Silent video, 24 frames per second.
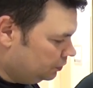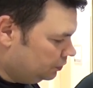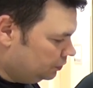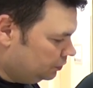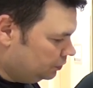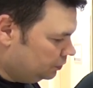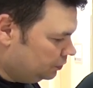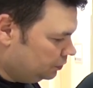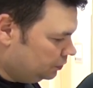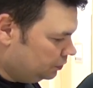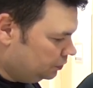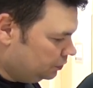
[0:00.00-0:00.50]

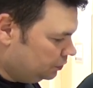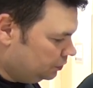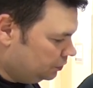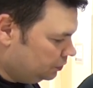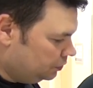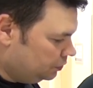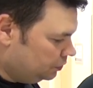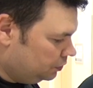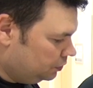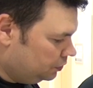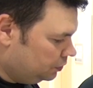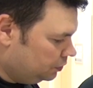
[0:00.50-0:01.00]

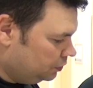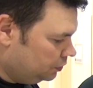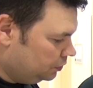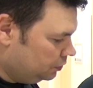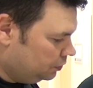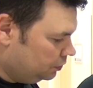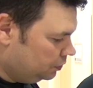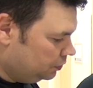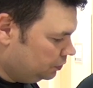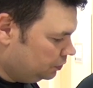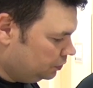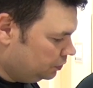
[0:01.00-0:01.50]

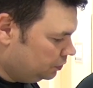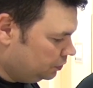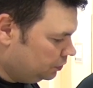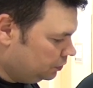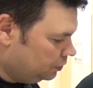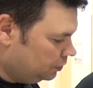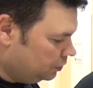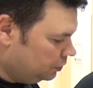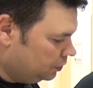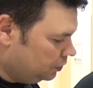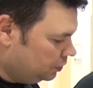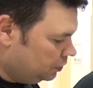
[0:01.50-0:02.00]

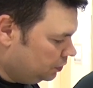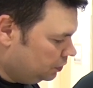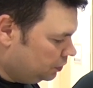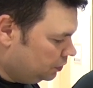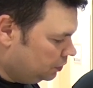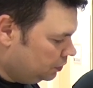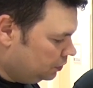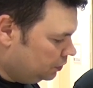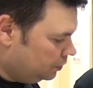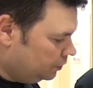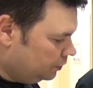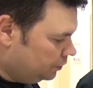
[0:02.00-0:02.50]

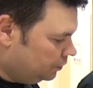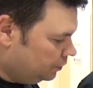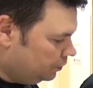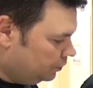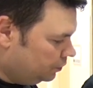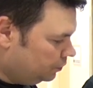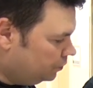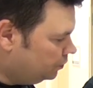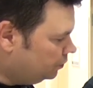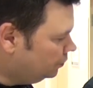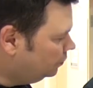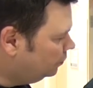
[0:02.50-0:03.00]

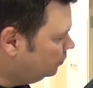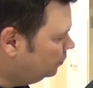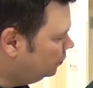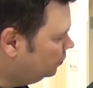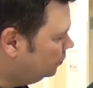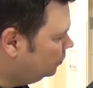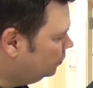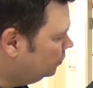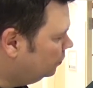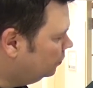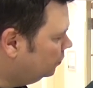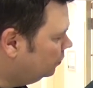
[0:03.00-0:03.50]

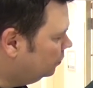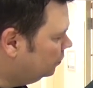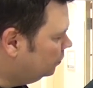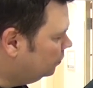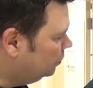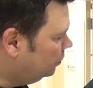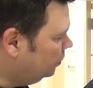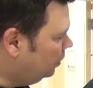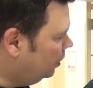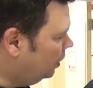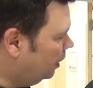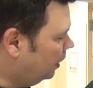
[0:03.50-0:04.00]

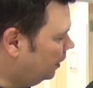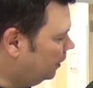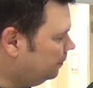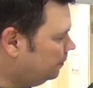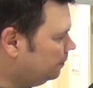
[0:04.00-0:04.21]
The person shown says nothing.